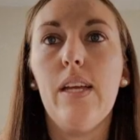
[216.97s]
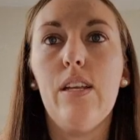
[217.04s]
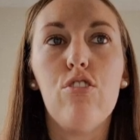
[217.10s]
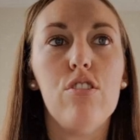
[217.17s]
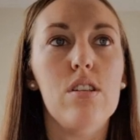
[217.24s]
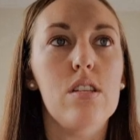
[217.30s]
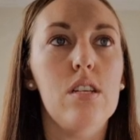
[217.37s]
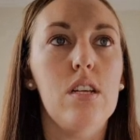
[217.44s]

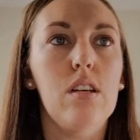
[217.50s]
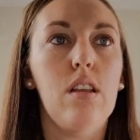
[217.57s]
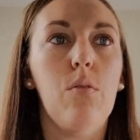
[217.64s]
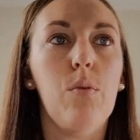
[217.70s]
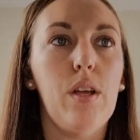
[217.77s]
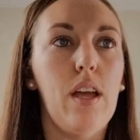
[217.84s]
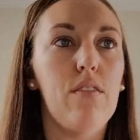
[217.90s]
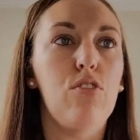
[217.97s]
Interesting
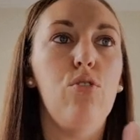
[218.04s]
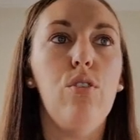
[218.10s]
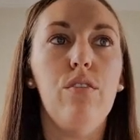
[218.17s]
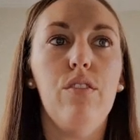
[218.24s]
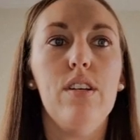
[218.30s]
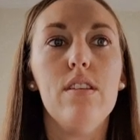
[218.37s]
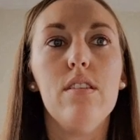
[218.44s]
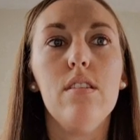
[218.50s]
that we have two
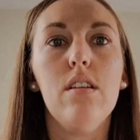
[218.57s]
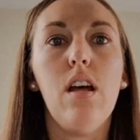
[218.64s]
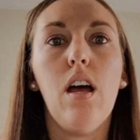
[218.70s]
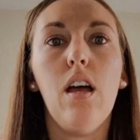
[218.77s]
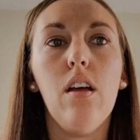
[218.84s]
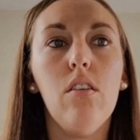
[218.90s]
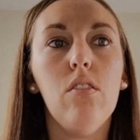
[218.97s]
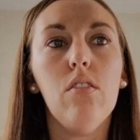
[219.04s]
different
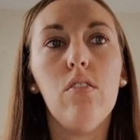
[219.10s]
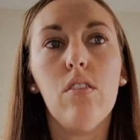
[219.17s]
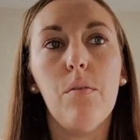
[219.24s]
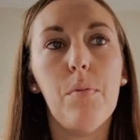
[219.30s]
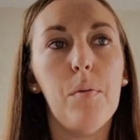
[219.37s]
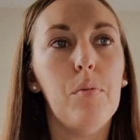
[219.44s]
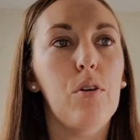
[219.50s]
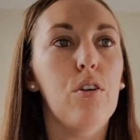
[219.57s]
styles.
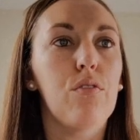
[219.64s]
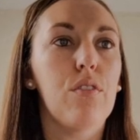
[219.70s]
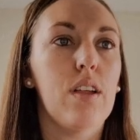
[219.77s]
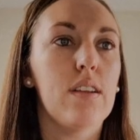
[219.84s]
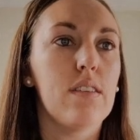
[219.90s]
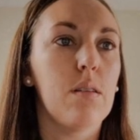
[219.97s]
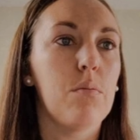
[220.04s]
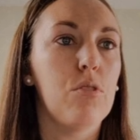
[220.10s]
Some people go for
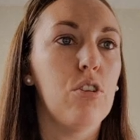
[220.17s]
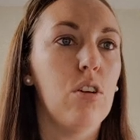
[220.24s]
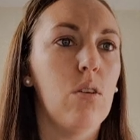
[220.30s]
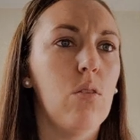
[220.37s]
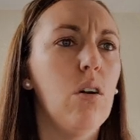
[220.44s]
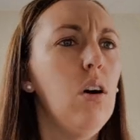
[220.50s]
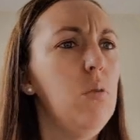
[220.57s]
that, some don't.